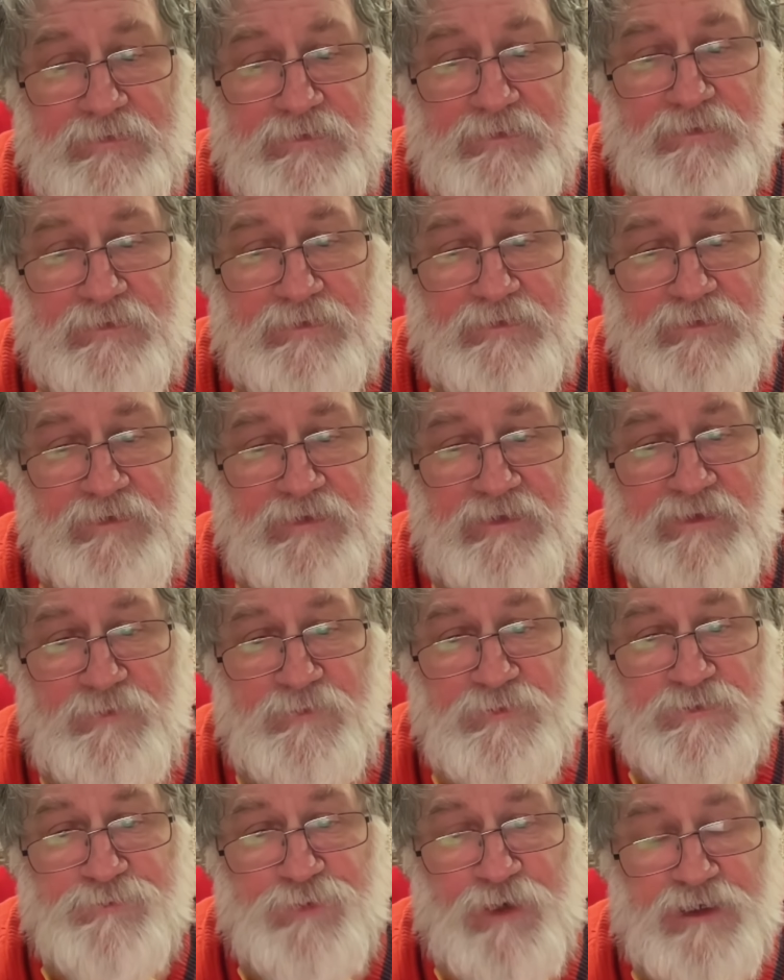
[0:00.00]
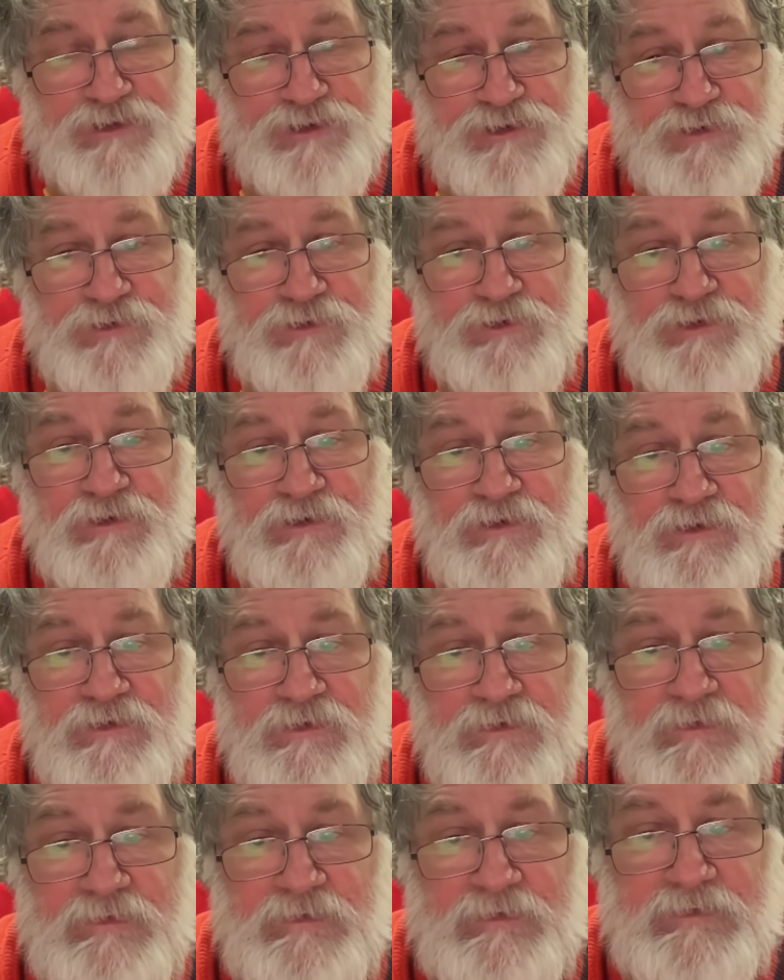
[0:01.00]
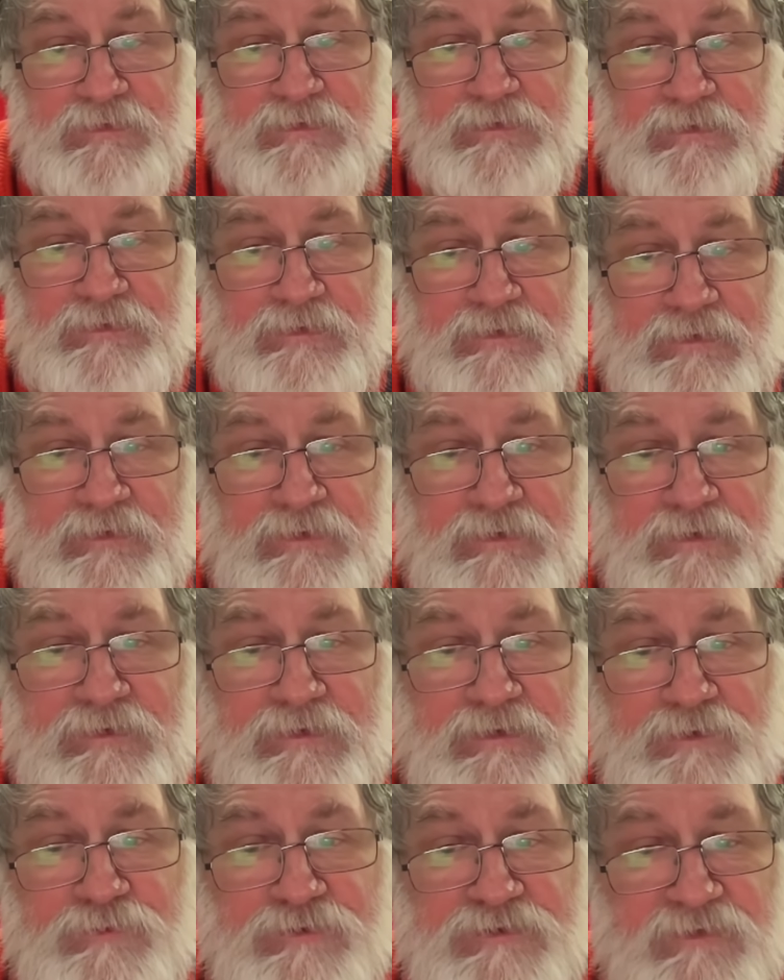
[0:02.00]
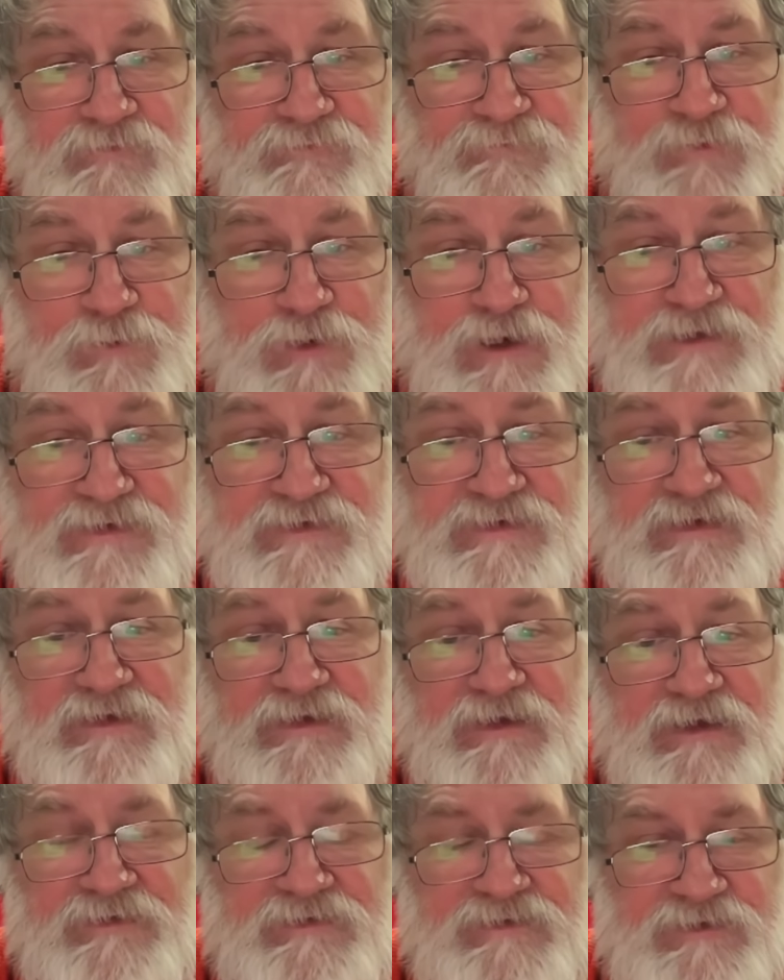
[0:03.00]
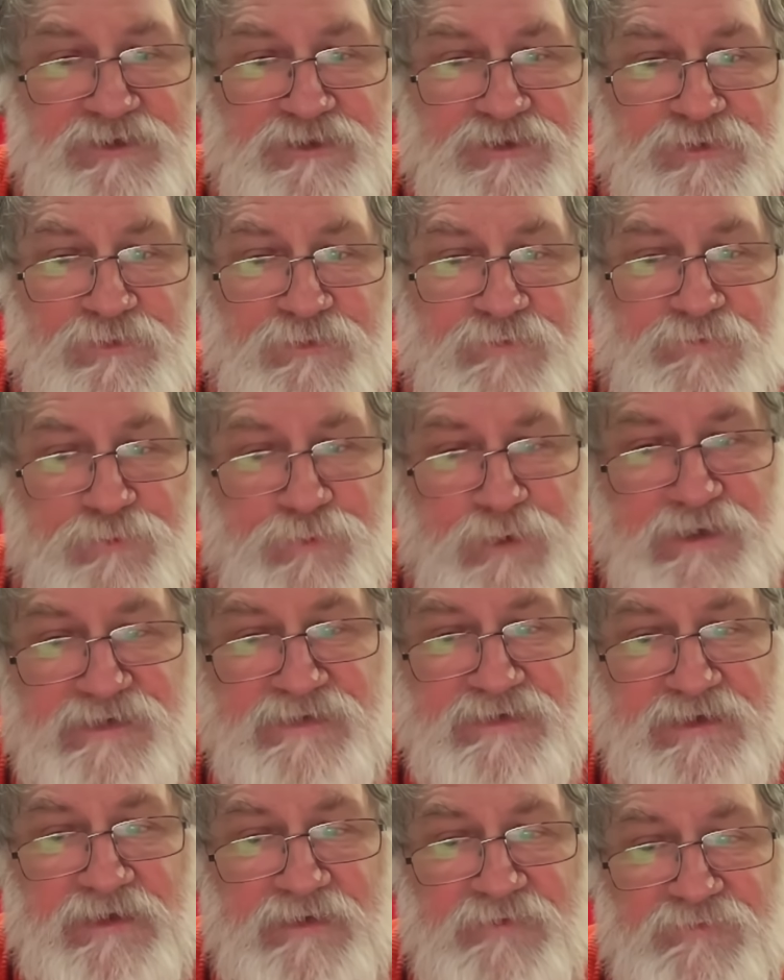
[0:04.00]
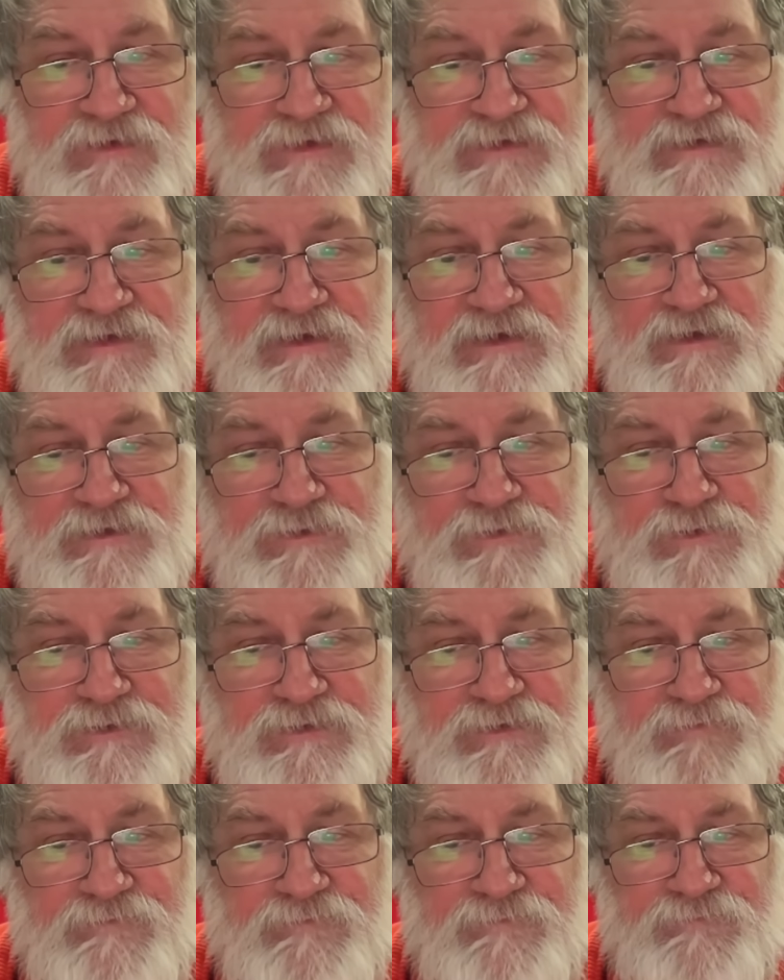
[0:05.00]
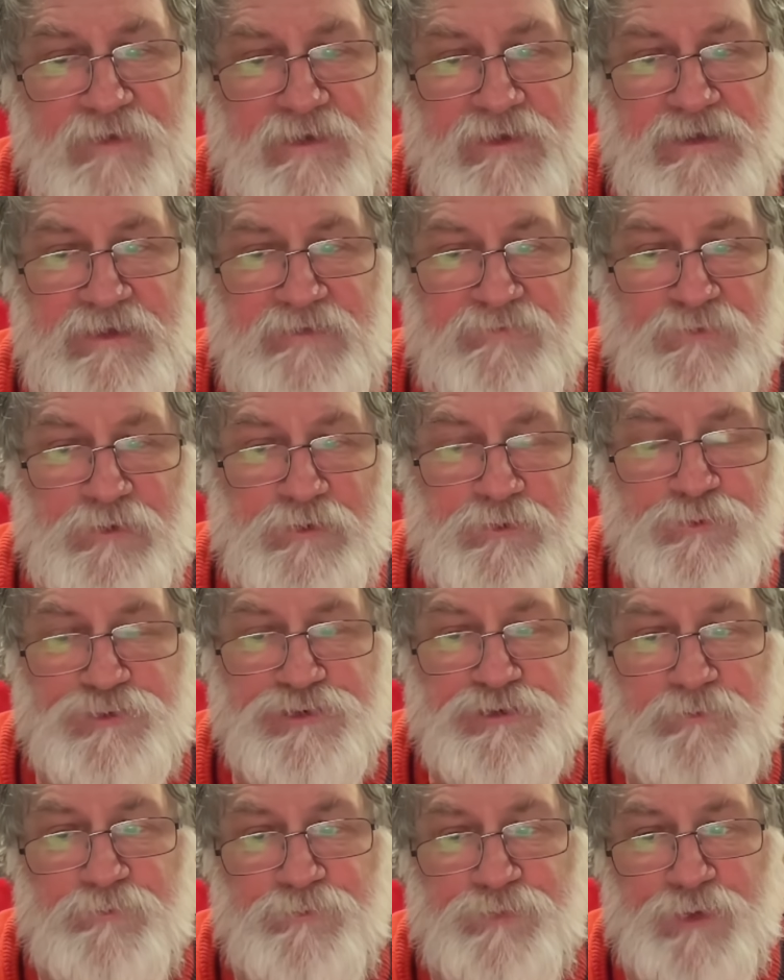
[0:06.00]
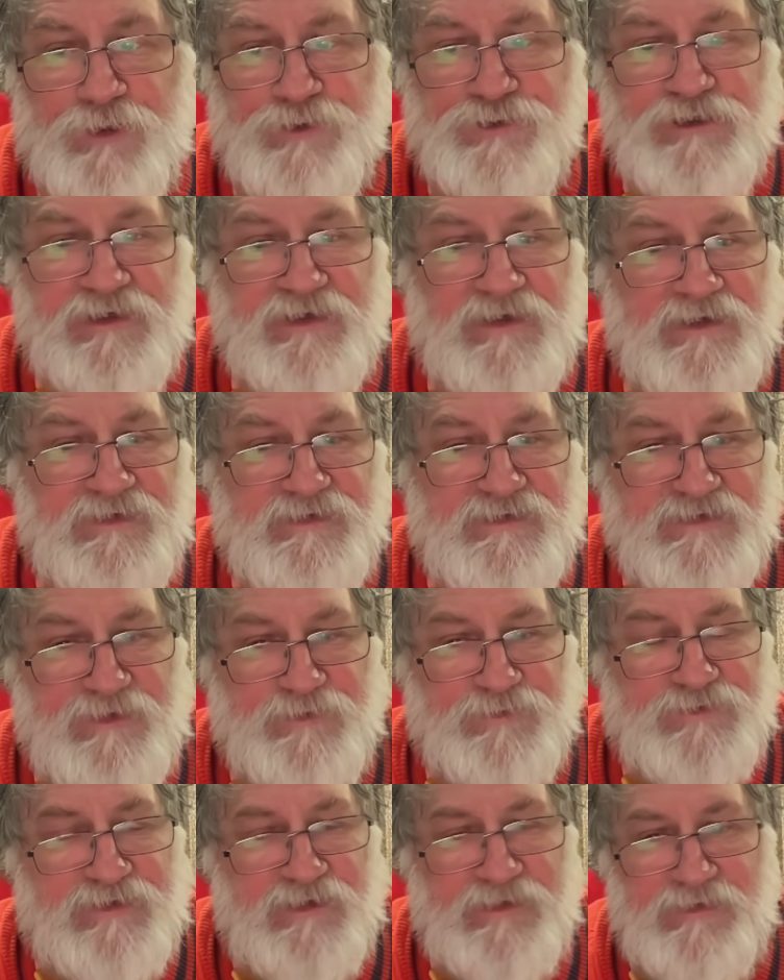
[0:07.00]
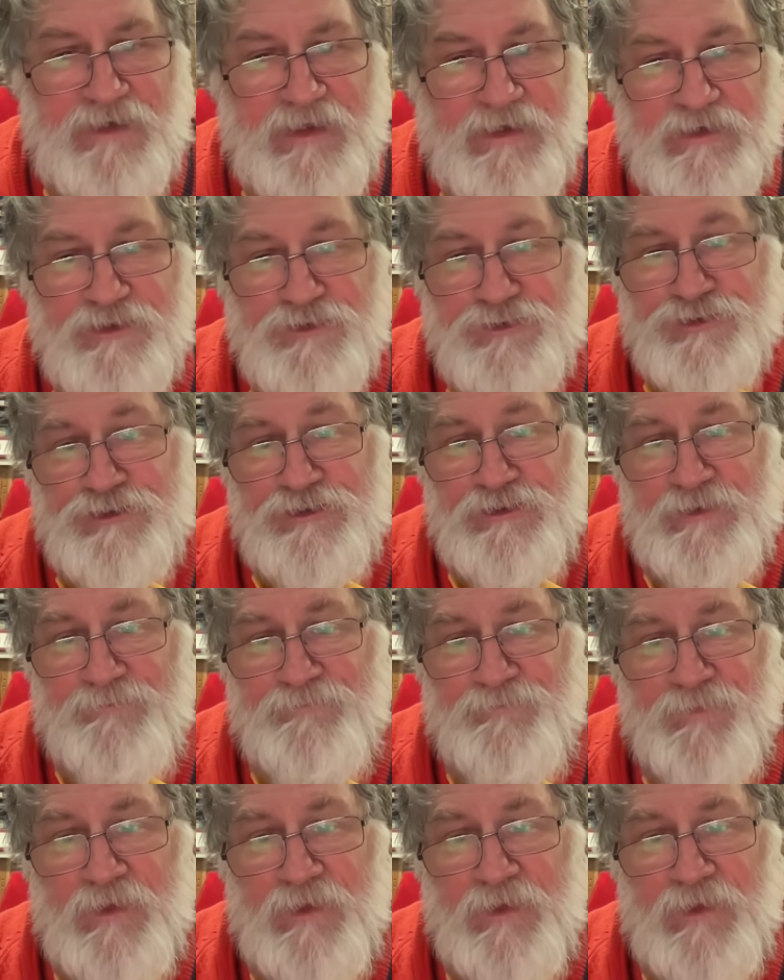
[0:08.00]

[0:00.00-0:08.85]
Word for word: uh, he was pressured uh, he was a forensic, a digital forensic investigator at Evolution Project Consulting in Lancashire,